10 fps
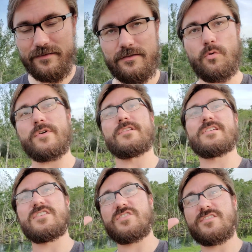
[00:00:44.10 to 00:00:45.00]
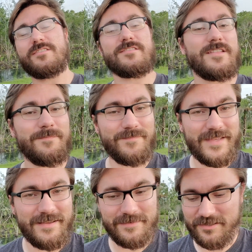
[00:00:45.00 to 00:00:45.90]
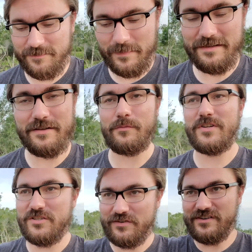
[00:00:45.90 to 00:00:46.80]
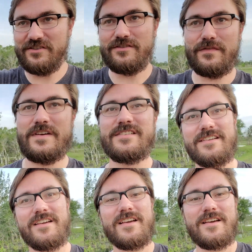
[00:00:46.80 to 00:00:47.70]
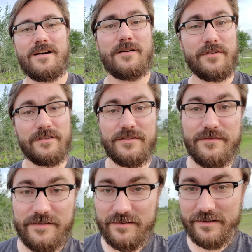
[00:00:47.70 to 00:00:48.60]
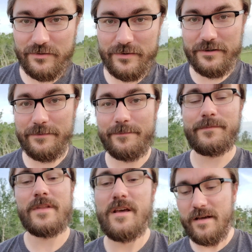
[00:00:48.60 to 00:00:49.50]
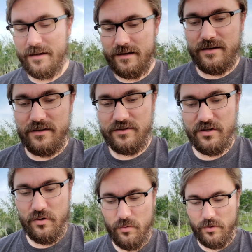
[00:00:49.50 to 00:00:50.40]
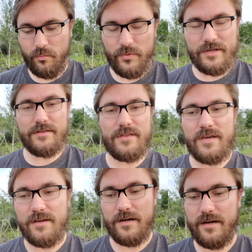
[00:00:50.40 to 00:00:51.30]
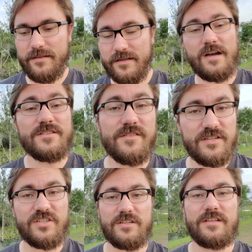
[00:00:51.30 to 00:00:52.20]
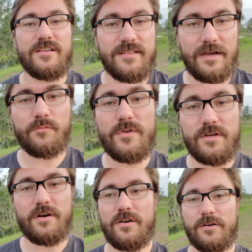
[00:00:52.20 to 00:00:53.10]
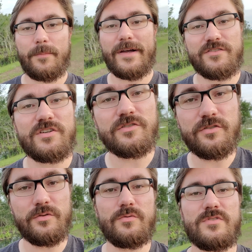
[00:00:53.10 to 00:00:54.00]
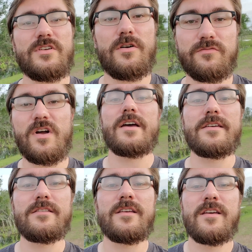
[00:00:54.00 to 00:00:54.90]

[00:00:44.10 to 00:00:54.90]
orientations to them, just based on which direction you're facing relative to the equator. So with the constellation that we are about to lose, Orion,